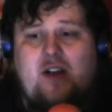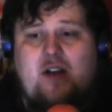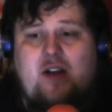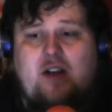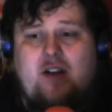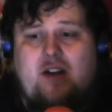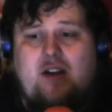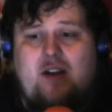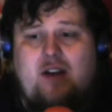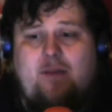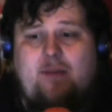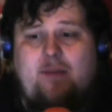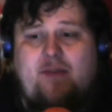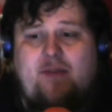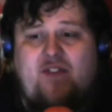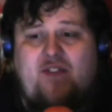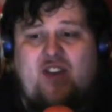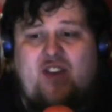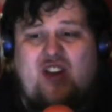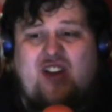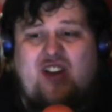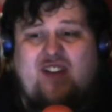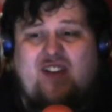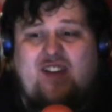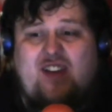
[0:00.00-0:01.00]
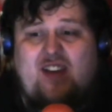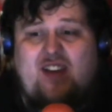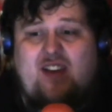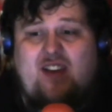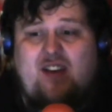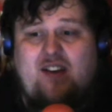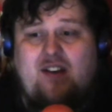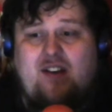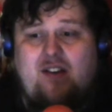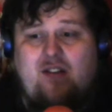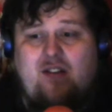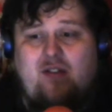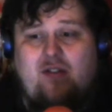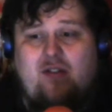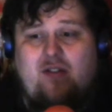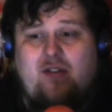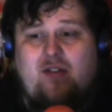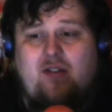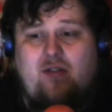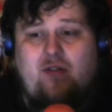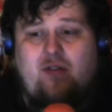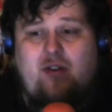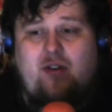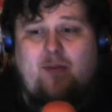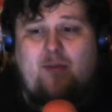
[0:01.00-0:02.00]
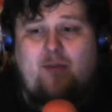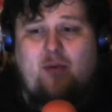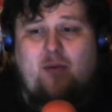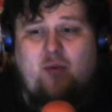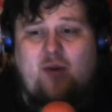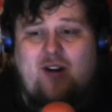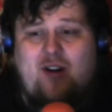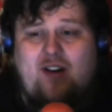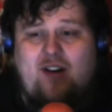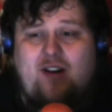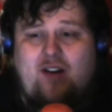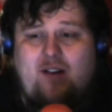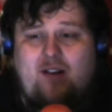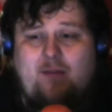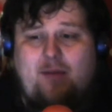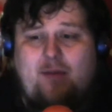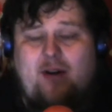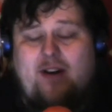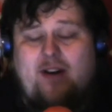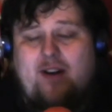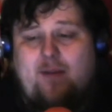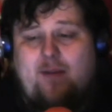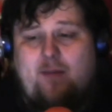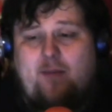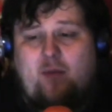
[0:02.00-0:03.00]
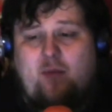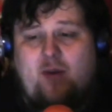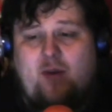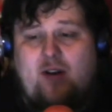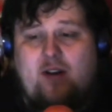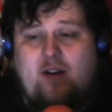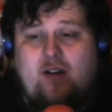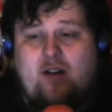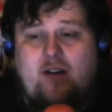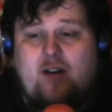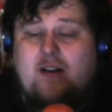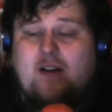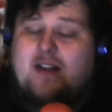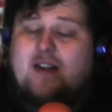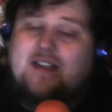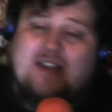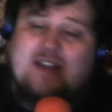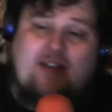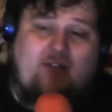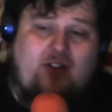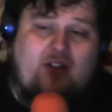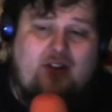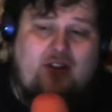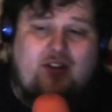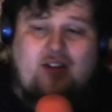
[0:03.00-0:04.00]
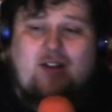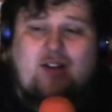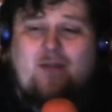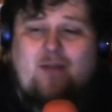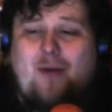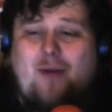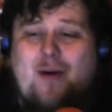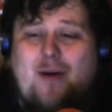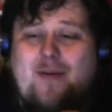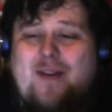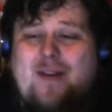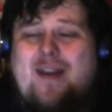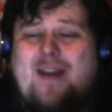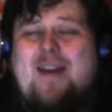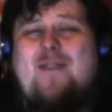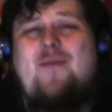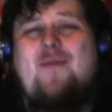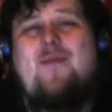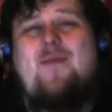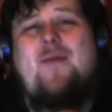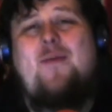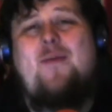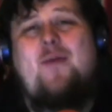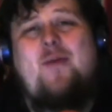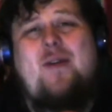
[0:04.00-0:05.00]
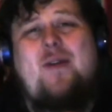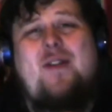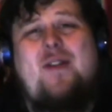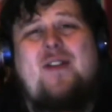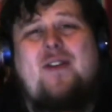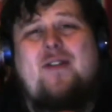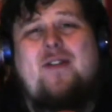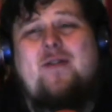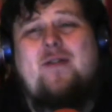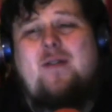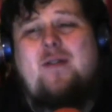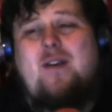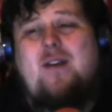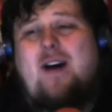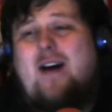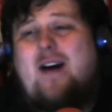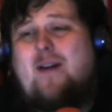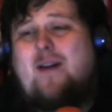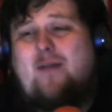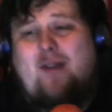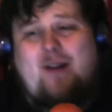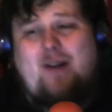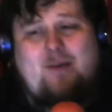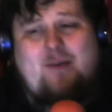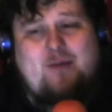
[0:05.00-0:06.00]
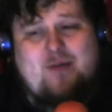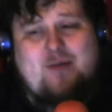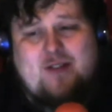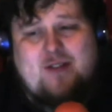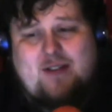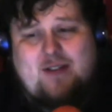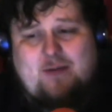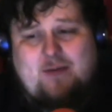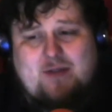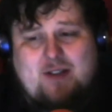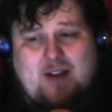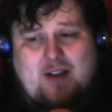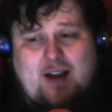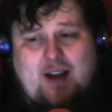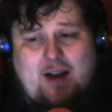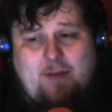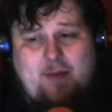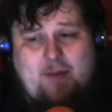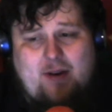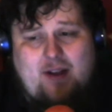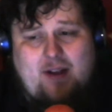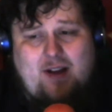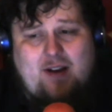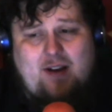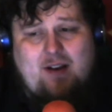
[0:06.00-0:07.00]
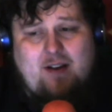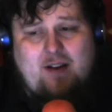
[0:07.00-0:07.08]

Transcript: number thirty or, or number one. Probably number one. Let's have a little look. Why would they give him number one though? I, I want to see what's going to happen here.